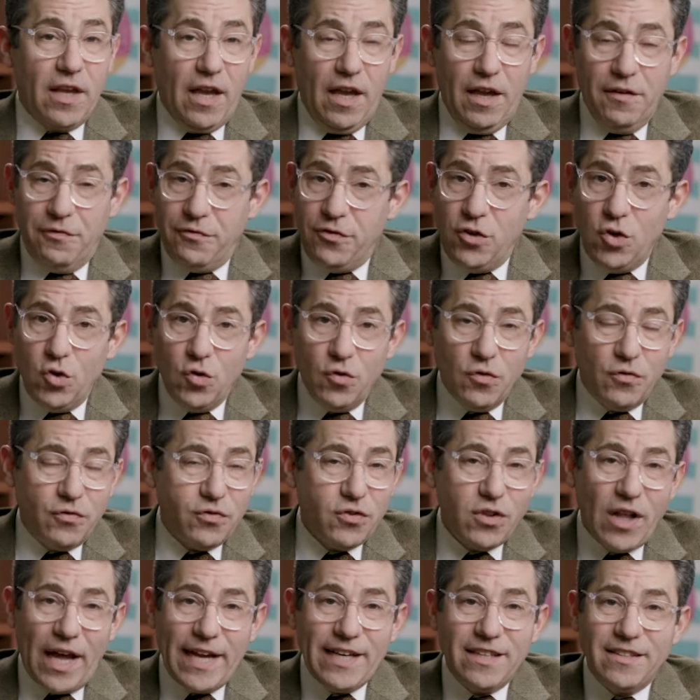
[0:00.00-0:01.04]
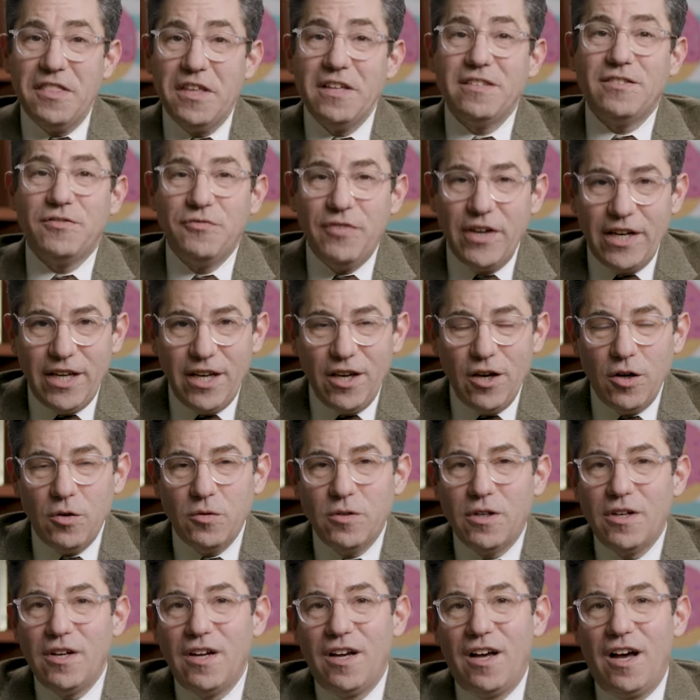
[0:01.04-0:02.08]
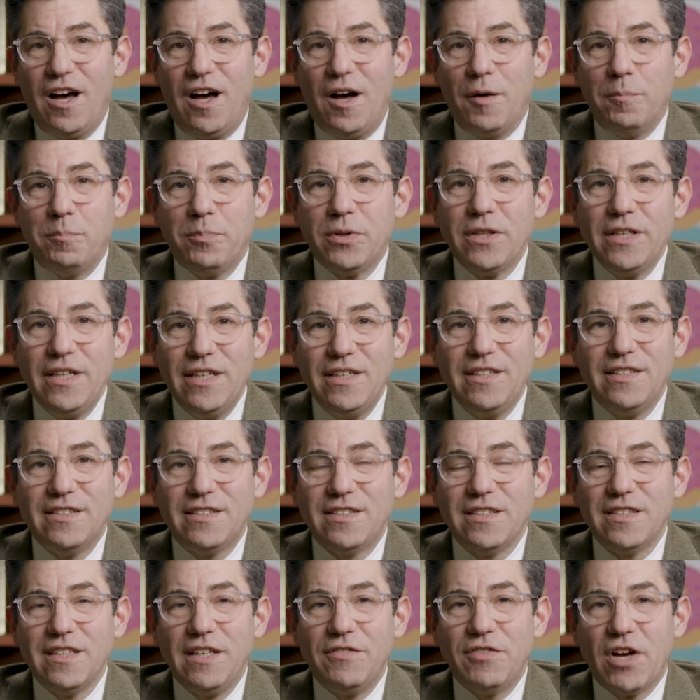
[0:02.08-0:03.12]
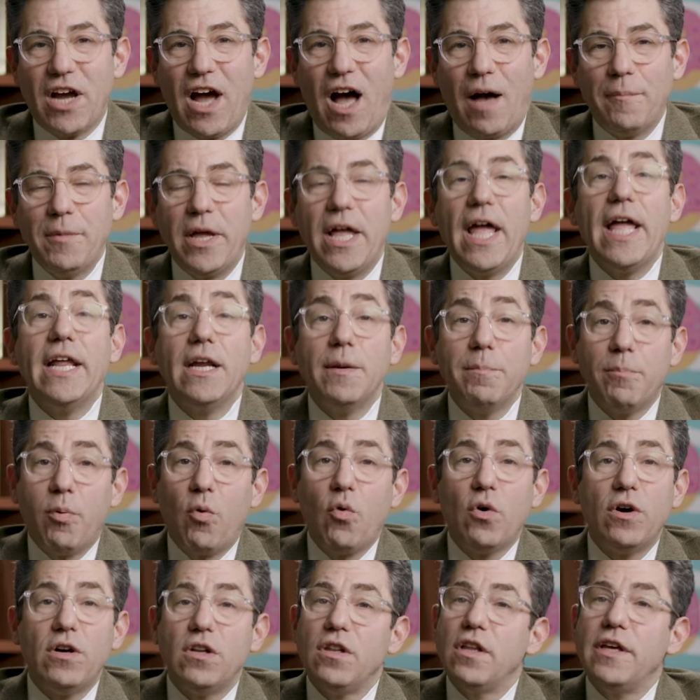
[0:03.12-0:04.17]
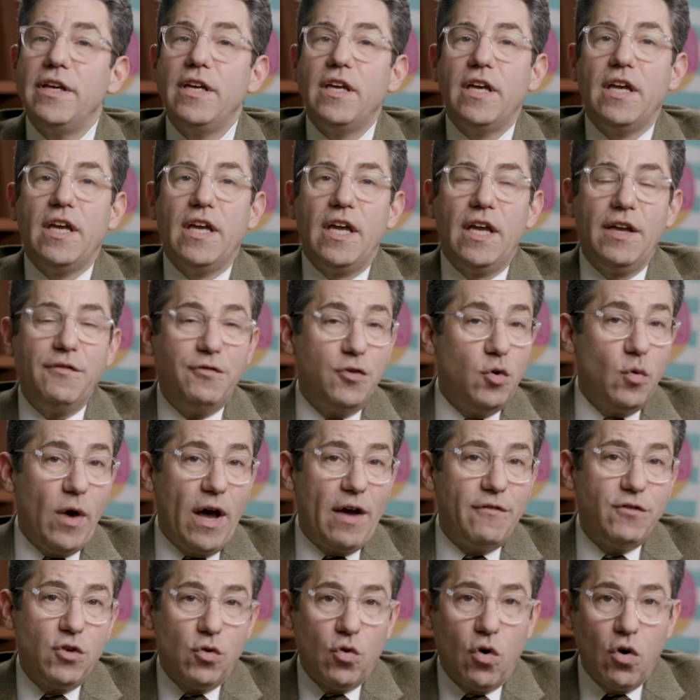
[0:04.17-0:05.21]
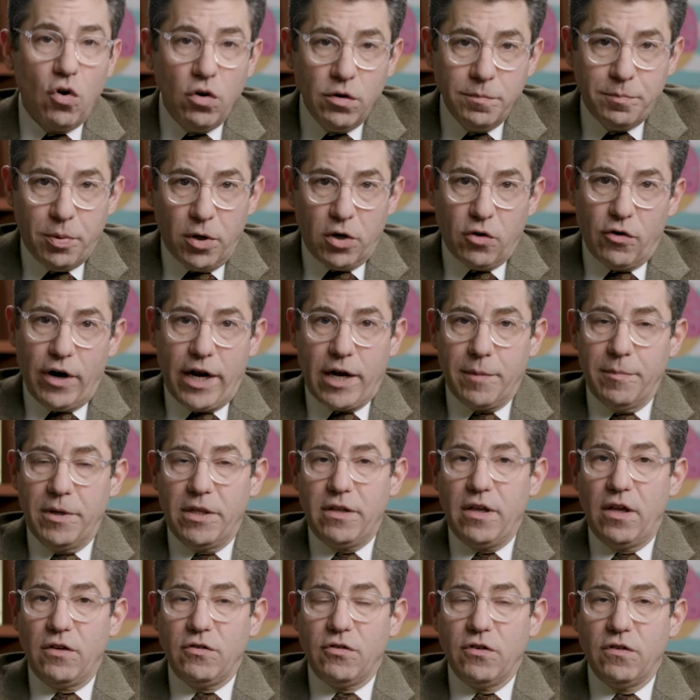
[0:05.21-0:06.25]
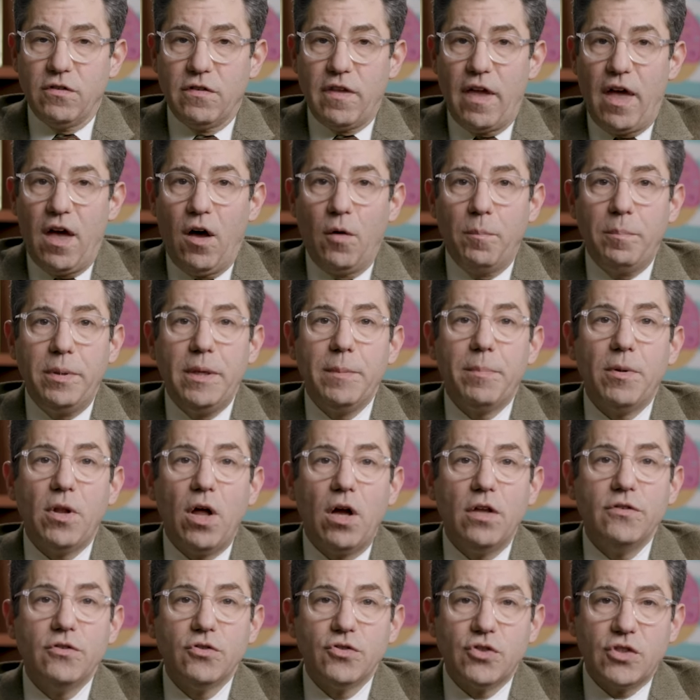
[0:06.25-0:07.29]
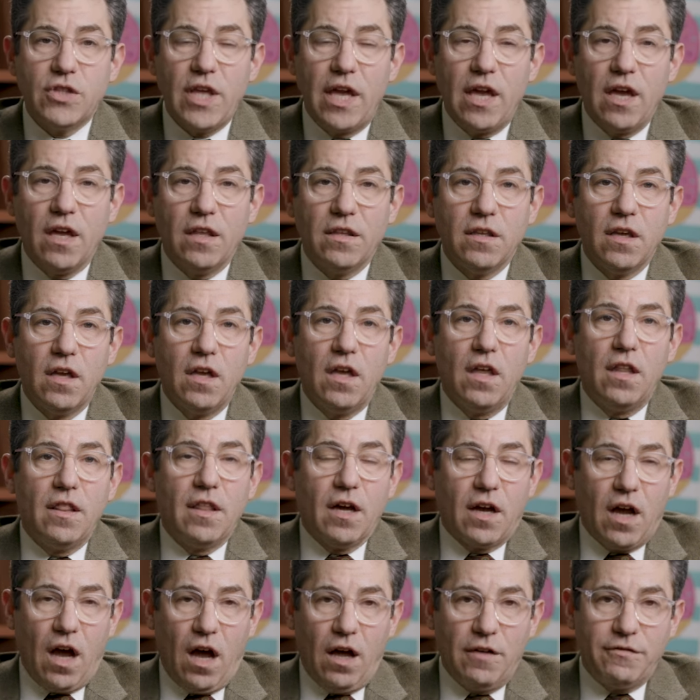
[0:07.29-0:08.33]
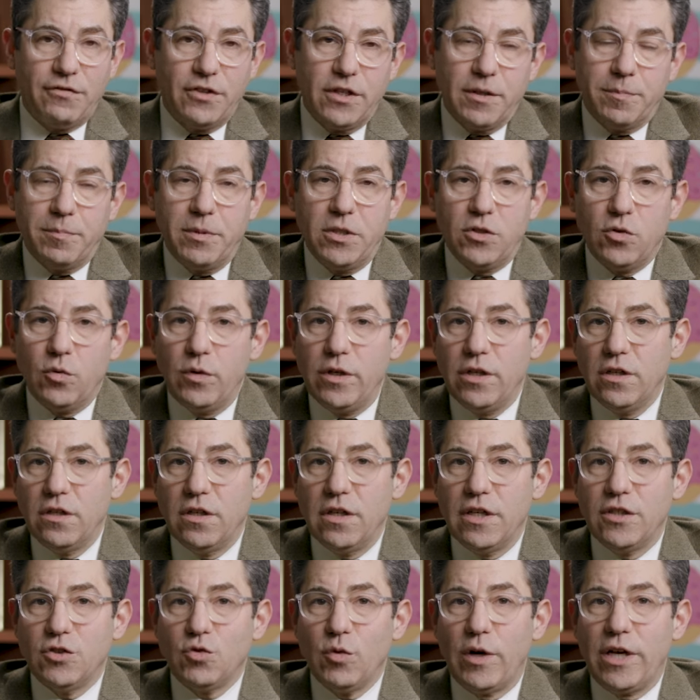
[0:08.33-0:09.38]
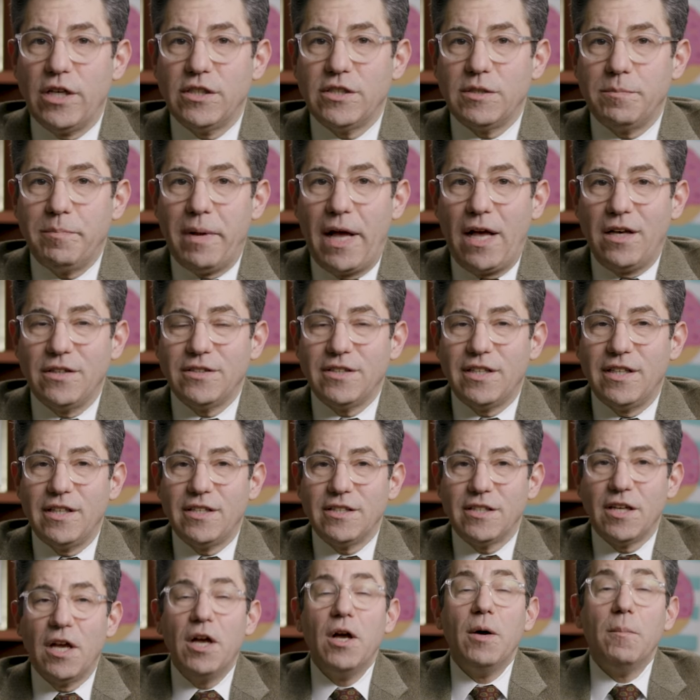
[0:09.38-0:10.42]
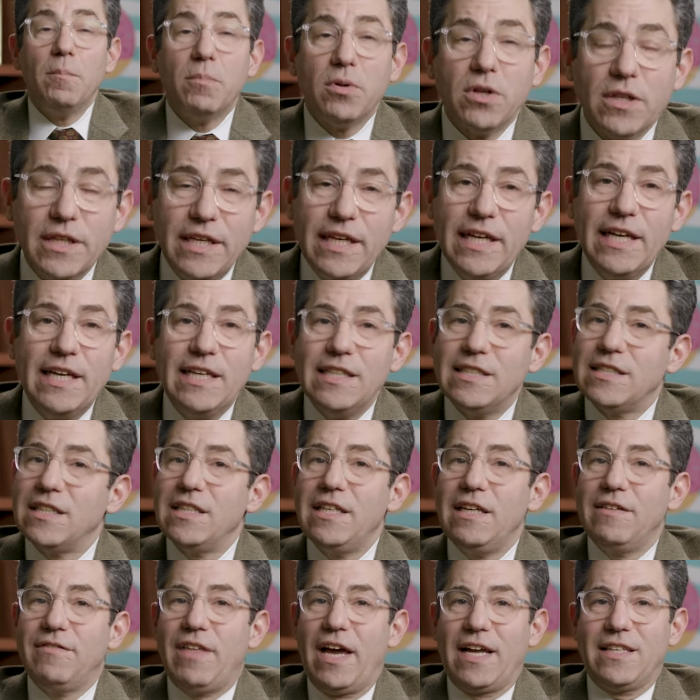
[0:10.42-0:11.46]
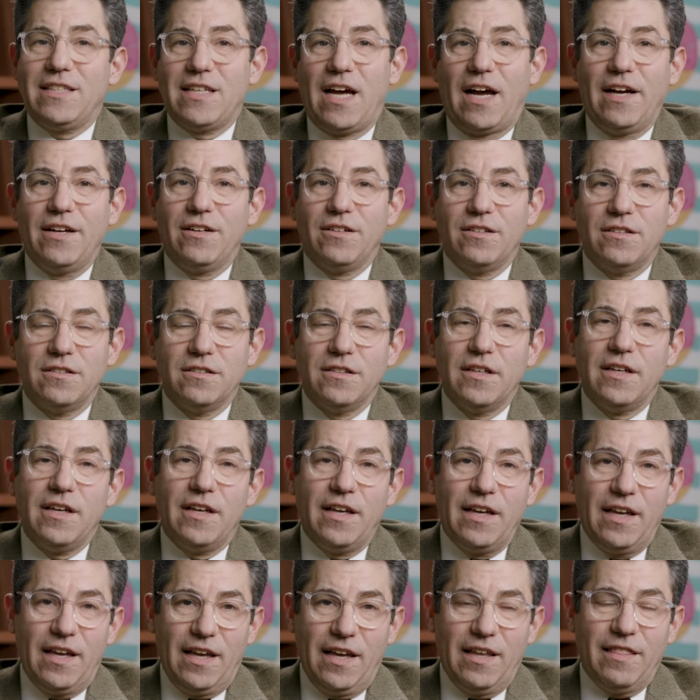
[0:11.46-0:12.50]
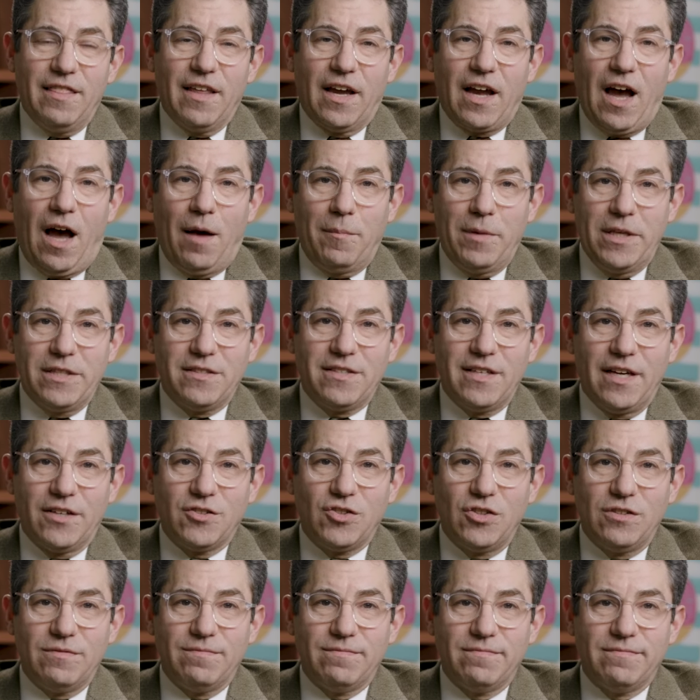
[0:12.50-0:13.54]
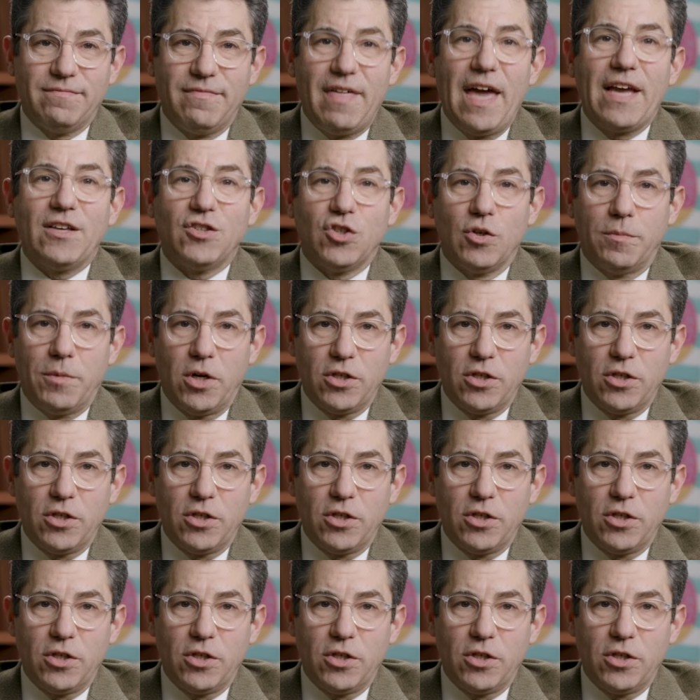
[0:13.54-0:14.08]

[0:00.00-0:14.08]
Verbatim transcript: If you've liked this video, uh, please leave a comment. And importantly, if you have your own book recommendations to help people understand the conflict between Israelis and Palestinians, please leave that title in the comments section. Thanks so